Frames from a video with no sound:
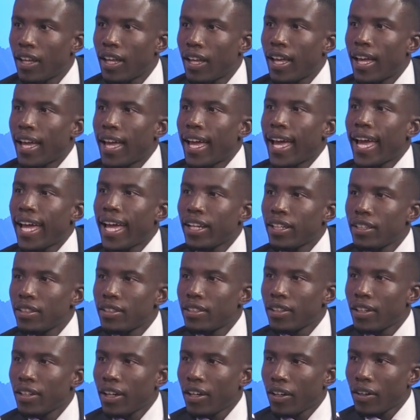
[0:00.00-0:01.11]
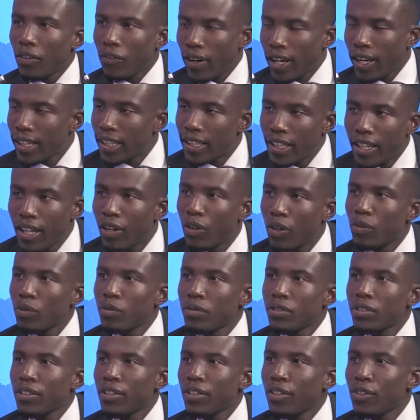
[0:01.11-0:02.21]
And right now,
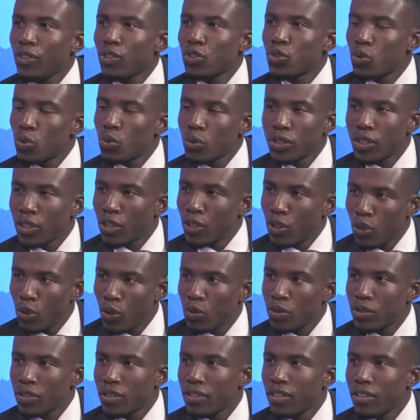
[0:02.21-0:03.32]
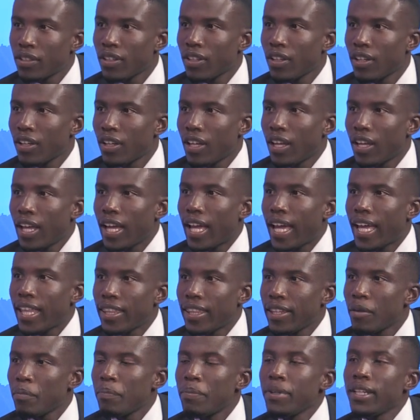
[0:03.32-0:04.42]
schools are closed, and they're
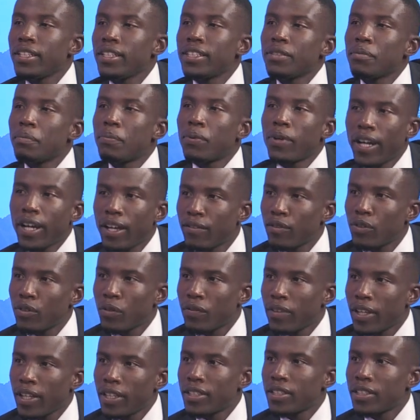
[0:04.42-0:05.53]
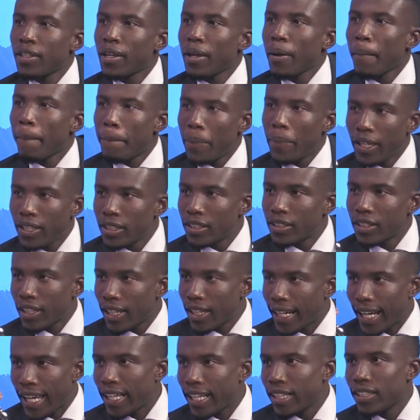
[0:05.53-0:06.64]
being deprived of that basic
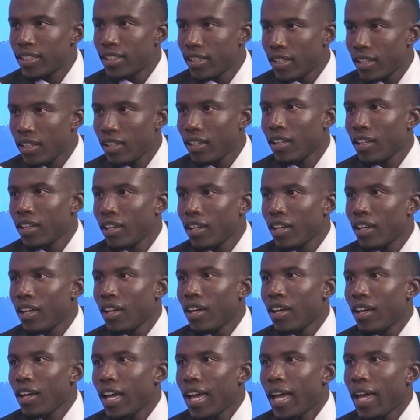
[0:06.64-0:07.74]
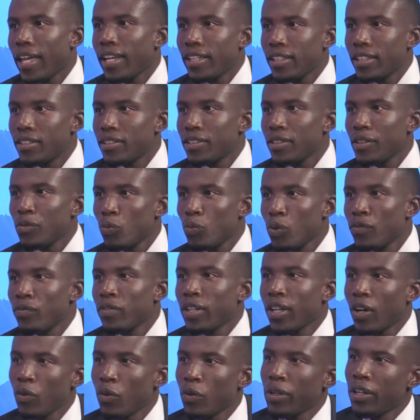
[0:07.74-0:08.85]
right there. And we've
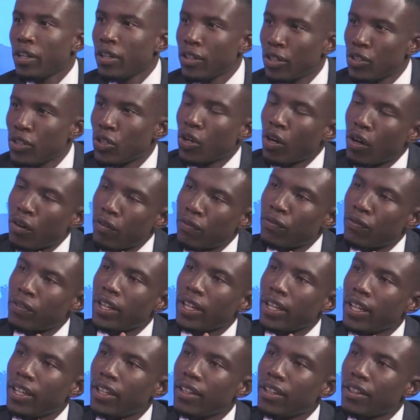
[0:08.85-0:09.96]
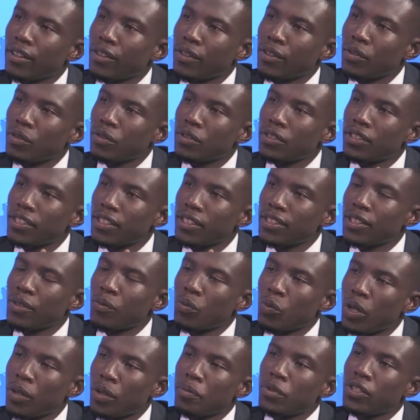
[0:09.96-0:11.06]
now heard of a system where
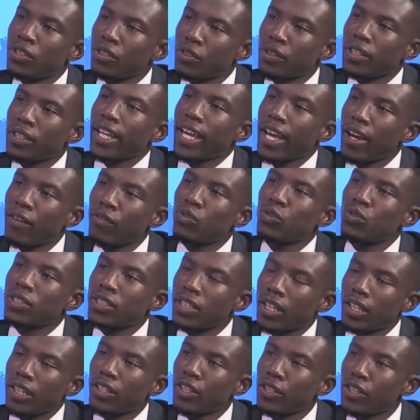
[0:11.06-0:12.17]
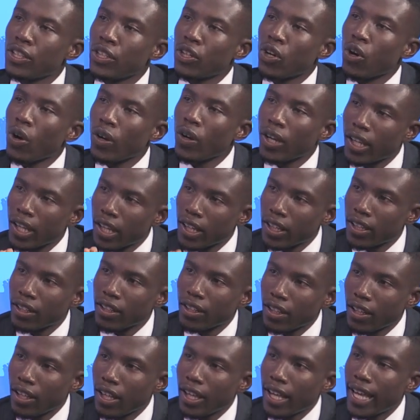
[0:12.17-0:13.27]
children have to start learning online,
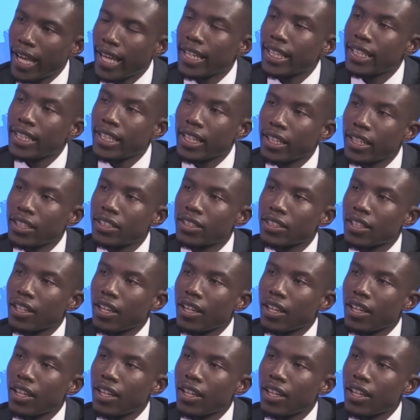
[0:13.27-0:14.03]
and yet a